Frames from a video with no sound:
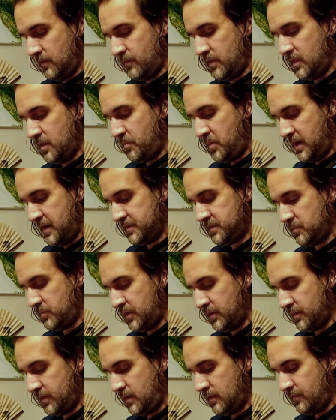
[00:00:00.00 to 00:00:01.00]
given the
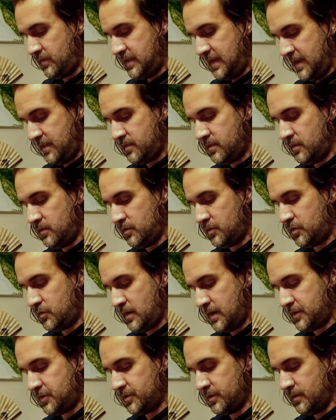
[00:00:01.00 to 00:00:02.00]
possibility of death and
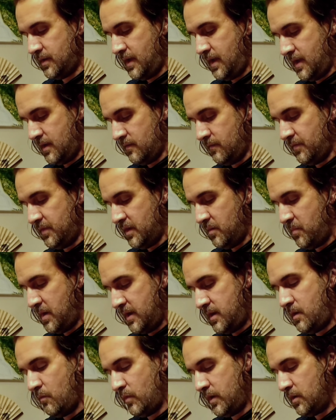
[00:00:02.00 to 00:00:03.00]
destruction ahead of
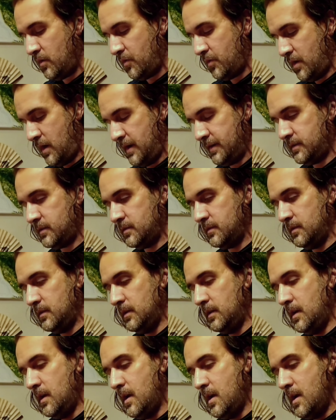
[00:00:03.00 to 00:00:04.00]
them any real thought.
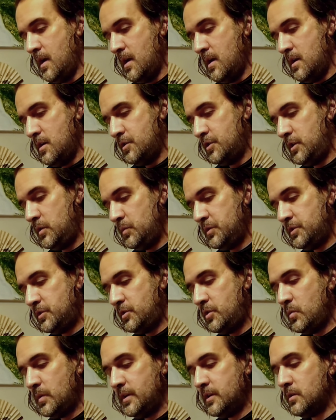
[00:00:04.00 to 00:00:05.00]
She was
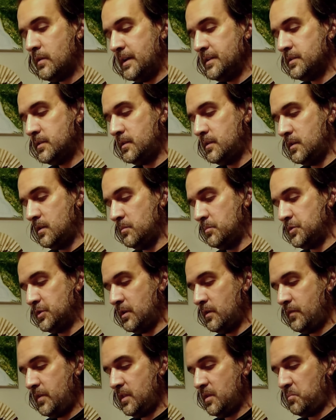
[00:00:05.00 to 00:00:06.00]
too interested in
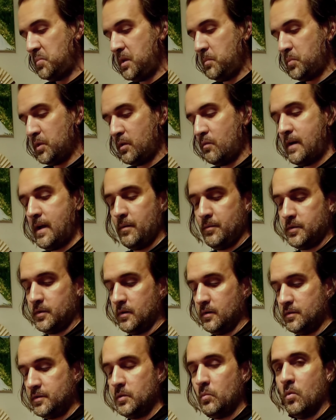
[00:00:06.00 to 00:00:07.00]
observing the people around
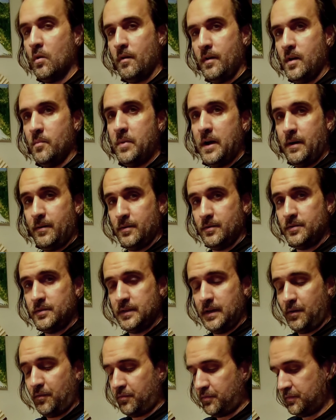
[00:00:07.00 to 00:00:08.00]
her to worry about
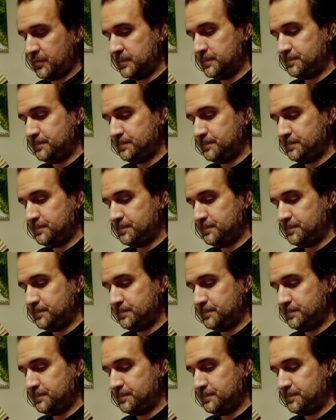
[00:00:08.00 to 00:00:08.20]
herself.